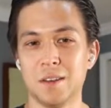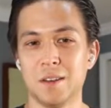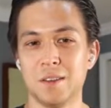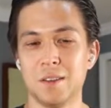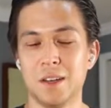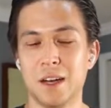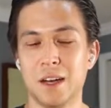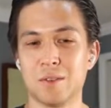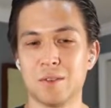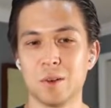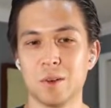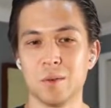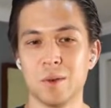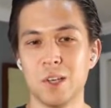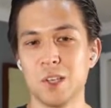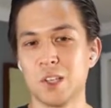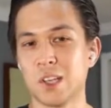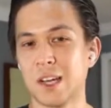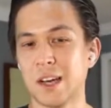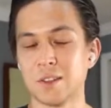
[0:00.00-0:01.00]
never
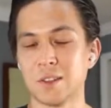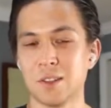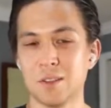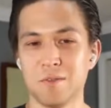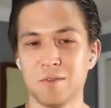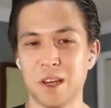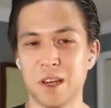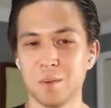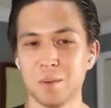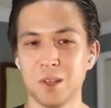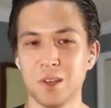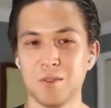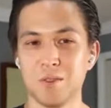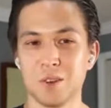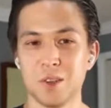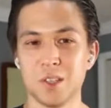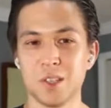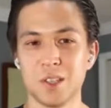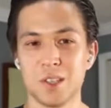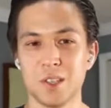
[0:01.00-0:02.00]
reaching out to the family,
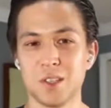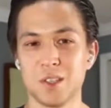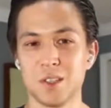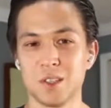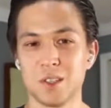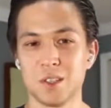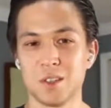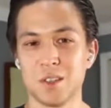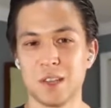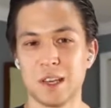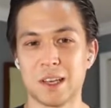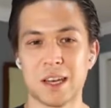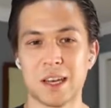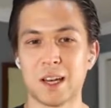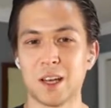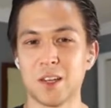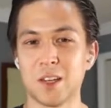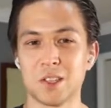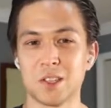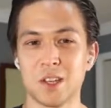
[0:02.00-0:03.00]
for instance, like that
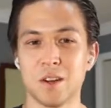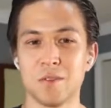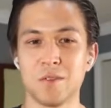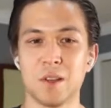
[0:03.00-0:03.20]
kind of stuff.